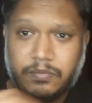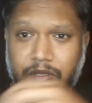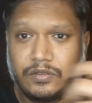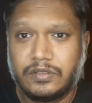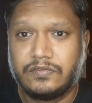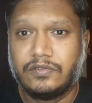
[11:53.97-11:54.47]

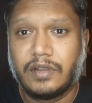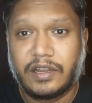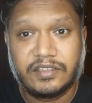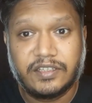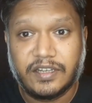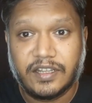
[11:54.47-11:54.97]
Beautiful
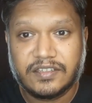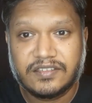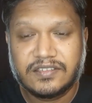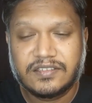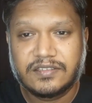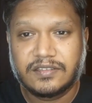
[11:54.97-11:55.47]

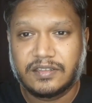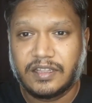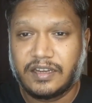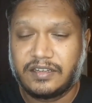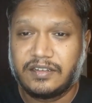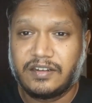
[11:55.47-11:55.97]
earthiness
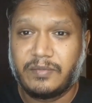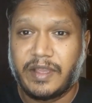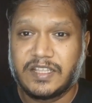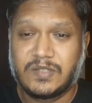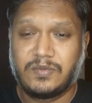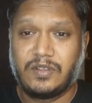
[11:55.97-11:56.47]
that
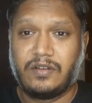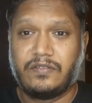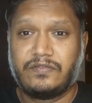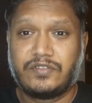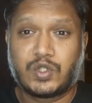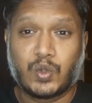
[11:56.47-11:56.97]
reminds me of
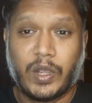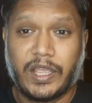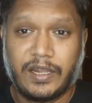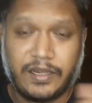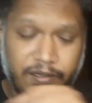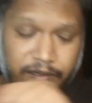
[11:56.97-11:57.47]

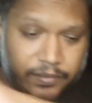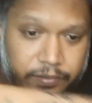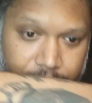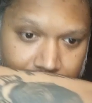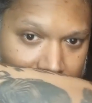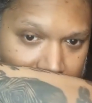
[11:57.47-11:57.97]
swale,
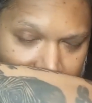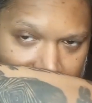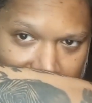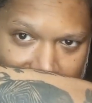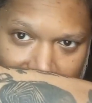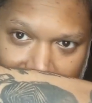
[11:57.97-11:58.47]

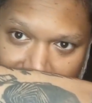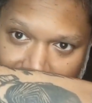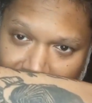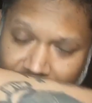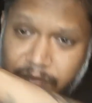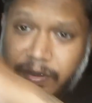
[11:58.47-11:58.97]

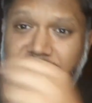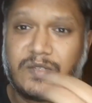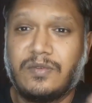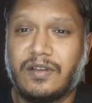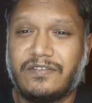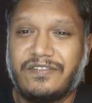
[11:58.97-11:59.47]

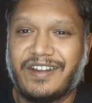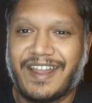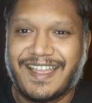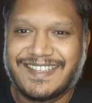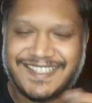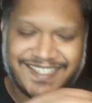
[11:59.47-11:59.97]
reminds me of
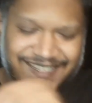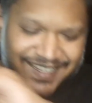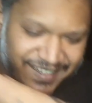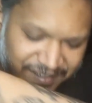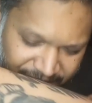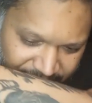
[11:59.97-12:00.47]
grass,
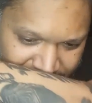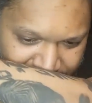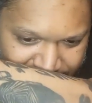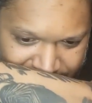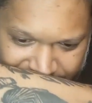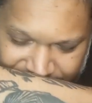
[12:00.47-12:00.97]

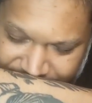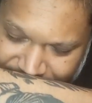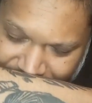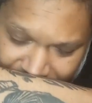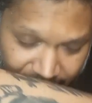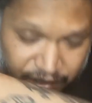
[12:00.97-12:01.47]

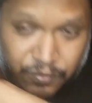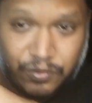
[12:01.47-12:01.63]
and